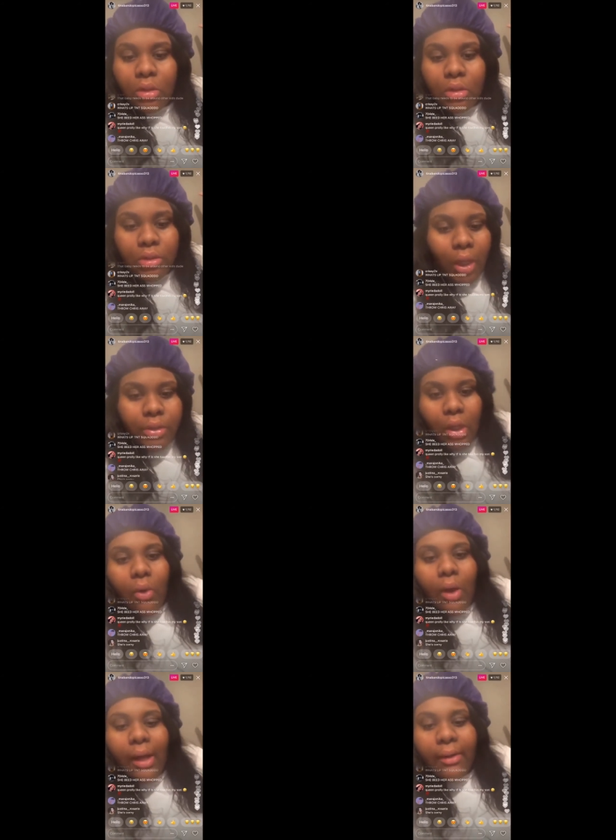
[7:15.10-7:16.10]
Y'all
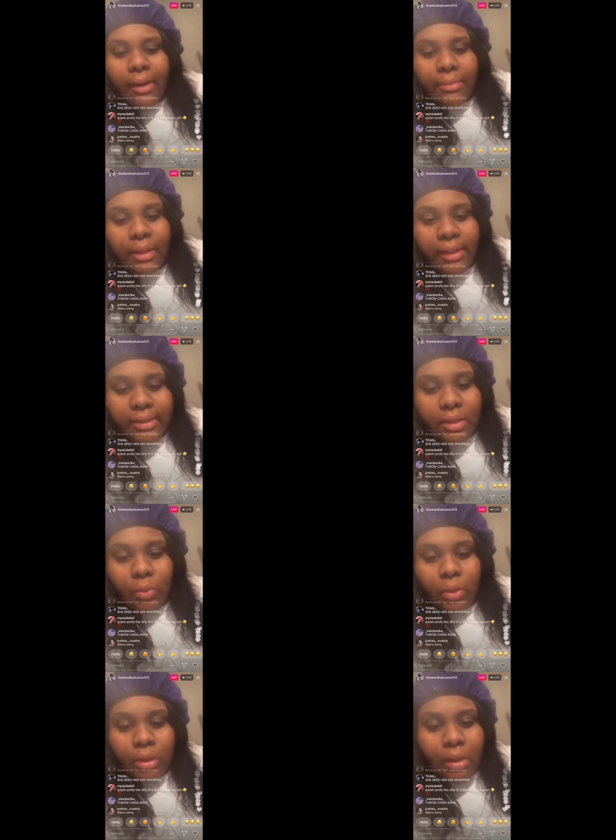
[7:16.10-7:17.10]
know how I'm laying
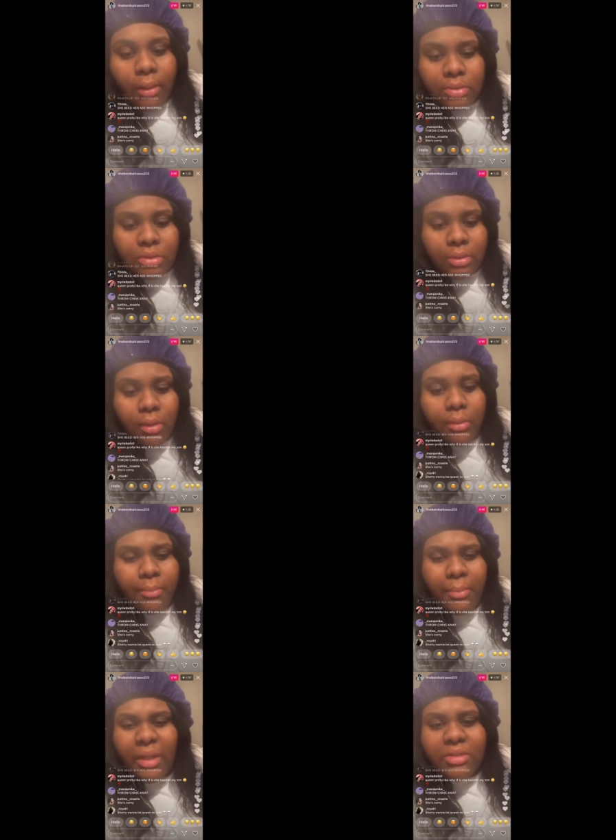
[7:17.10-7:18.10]
when it comes to
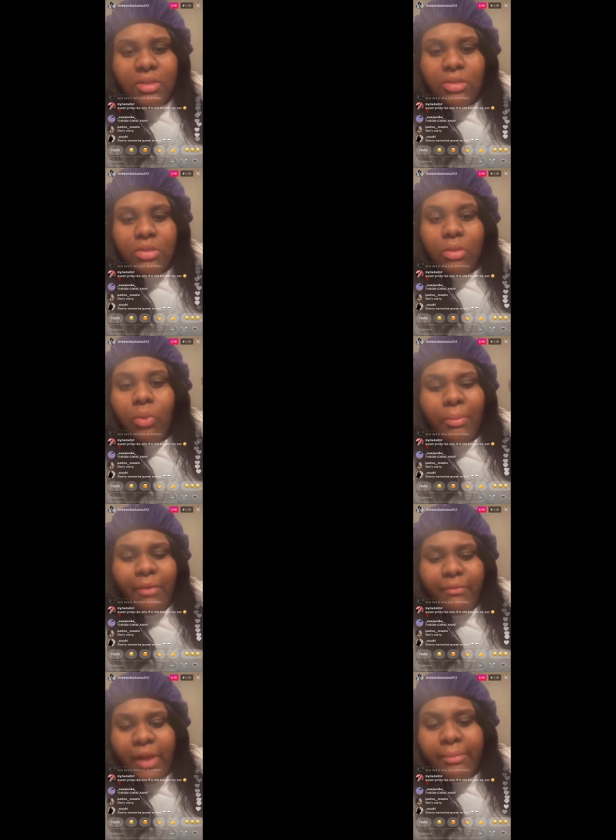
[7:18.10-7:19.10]
my sister with my
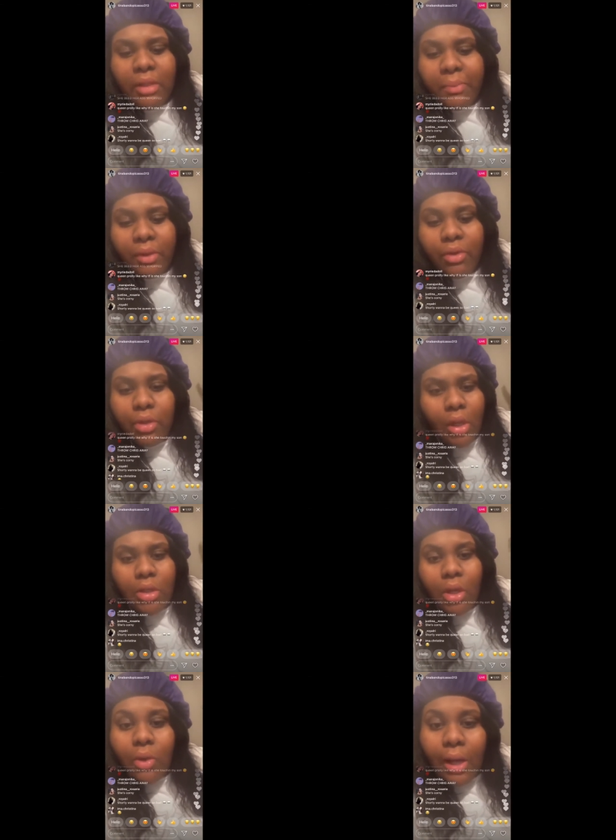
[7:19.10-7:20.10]
family. Period. Y'all
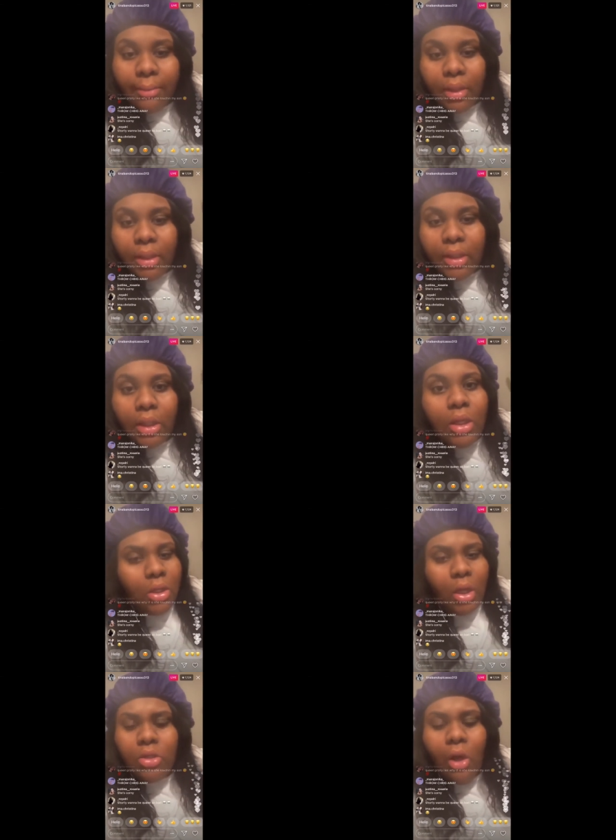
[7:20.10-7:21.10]
know how I'm laying.
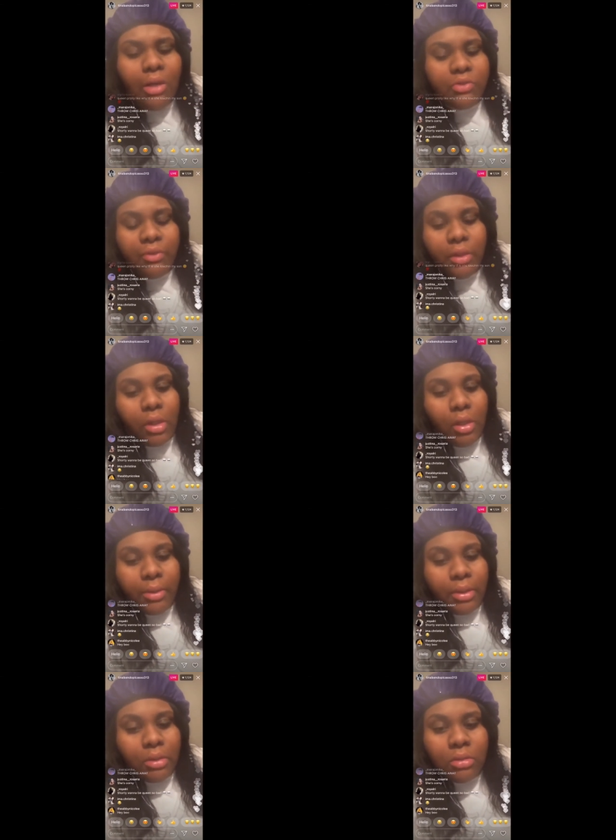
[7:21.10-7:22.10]
Y'all know I was gonna come
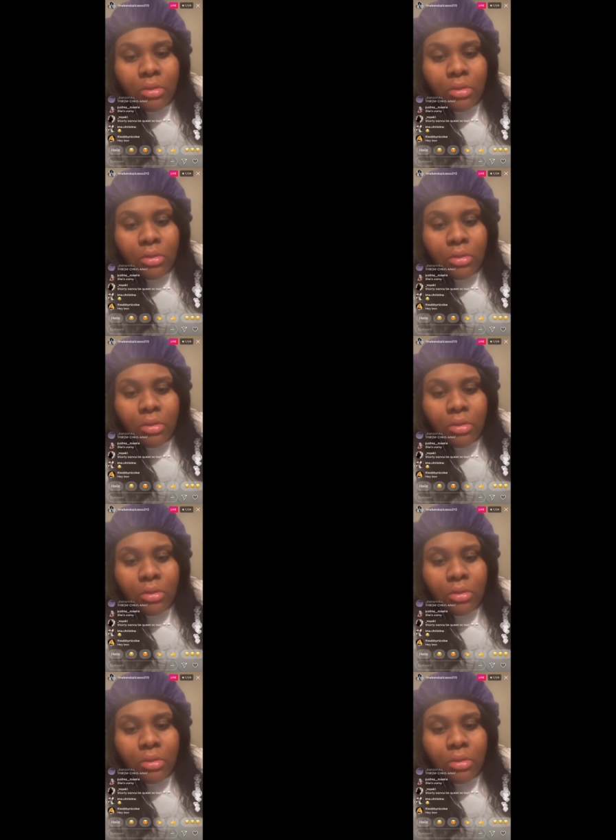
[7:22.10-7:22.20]
in.